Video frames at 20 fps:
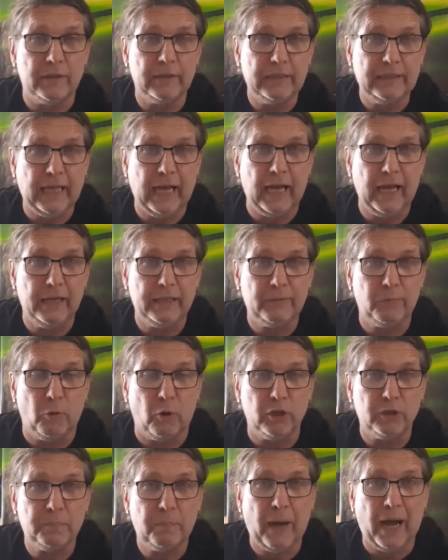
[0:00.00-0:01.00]
that
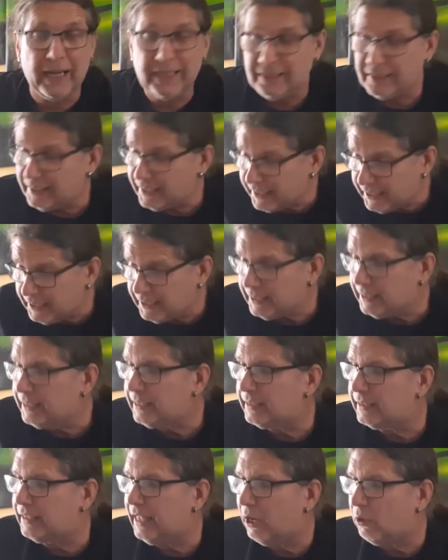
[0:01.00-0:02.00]
was
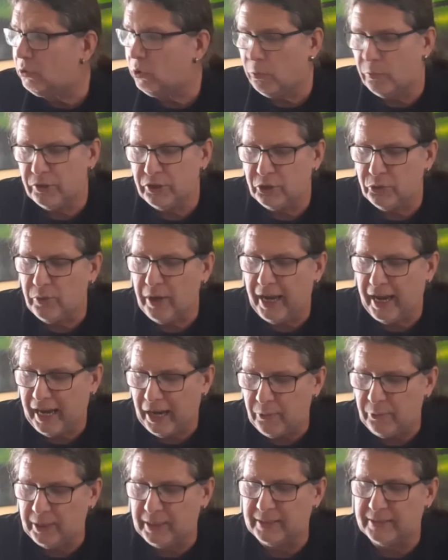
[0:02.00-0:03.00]
Pisceans now going to
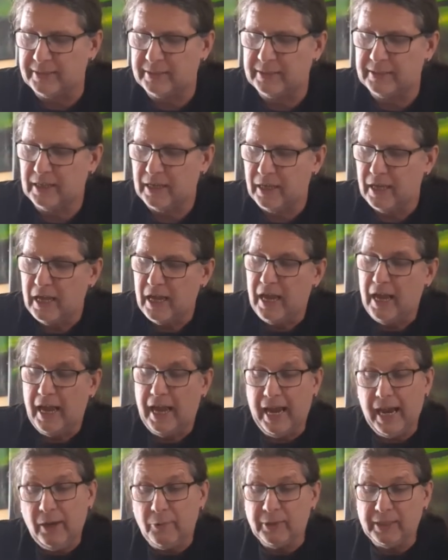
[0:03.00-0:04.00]
Aries
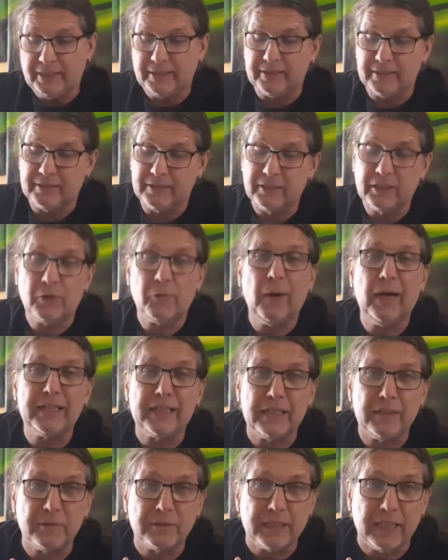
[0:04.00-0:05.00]
Aries quite
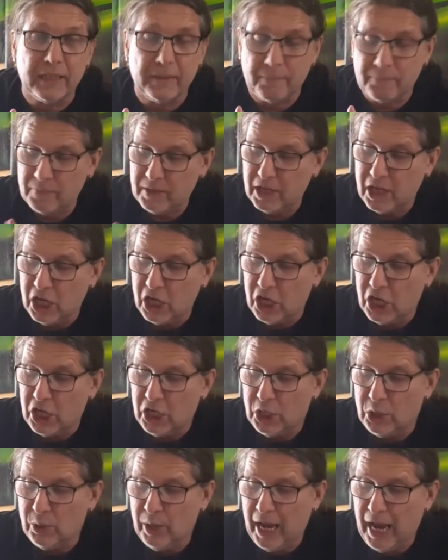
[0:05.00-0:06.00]
interesting
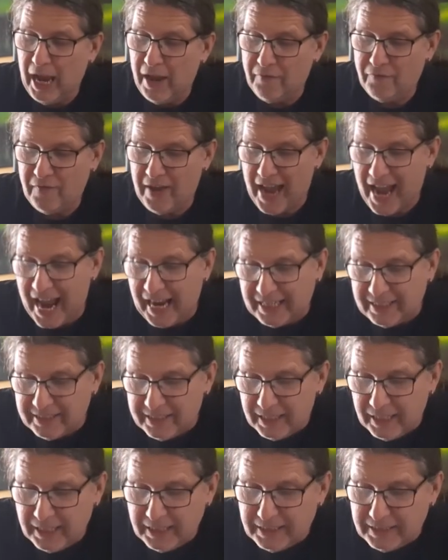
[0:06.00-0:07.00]
you have
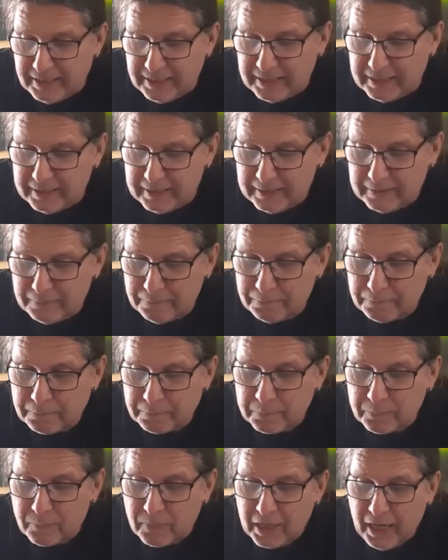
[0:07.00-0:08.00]
excellence
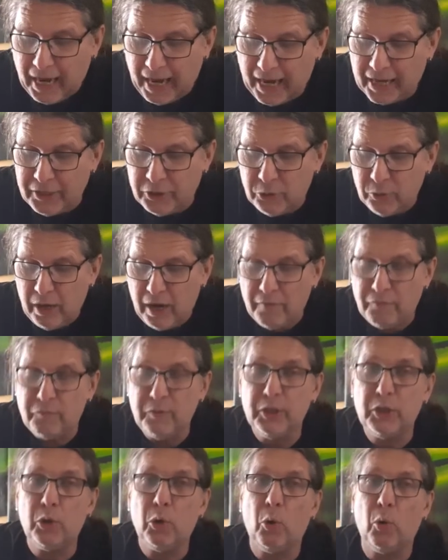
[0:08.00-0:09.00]
and you have
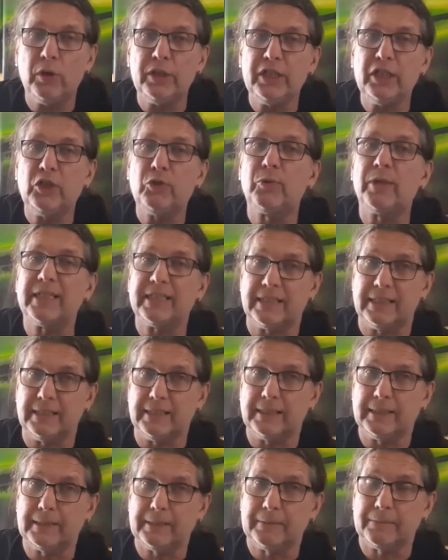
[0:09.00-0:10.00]
recording
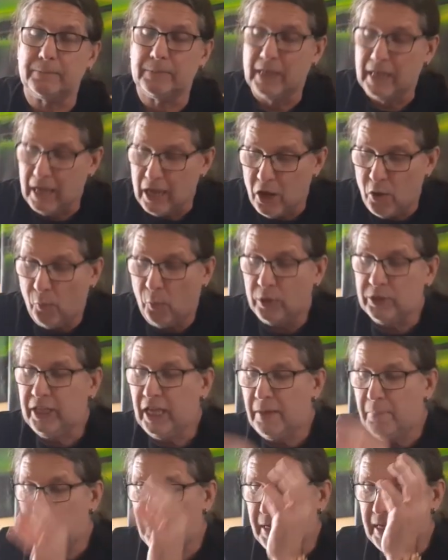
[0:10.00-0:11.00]
crystals what
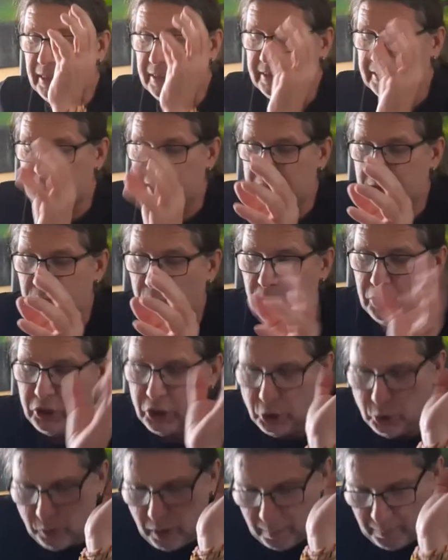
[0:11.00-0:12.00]
that means is what
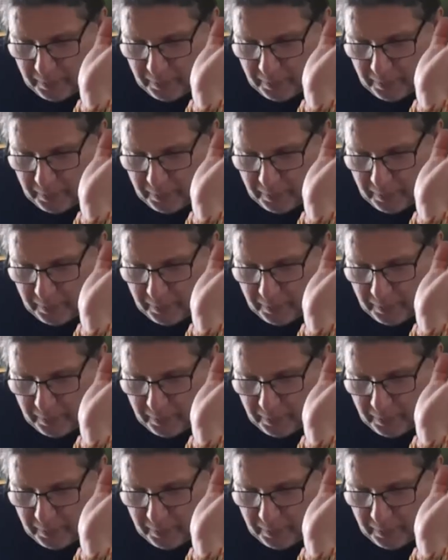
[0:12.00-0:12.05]
you are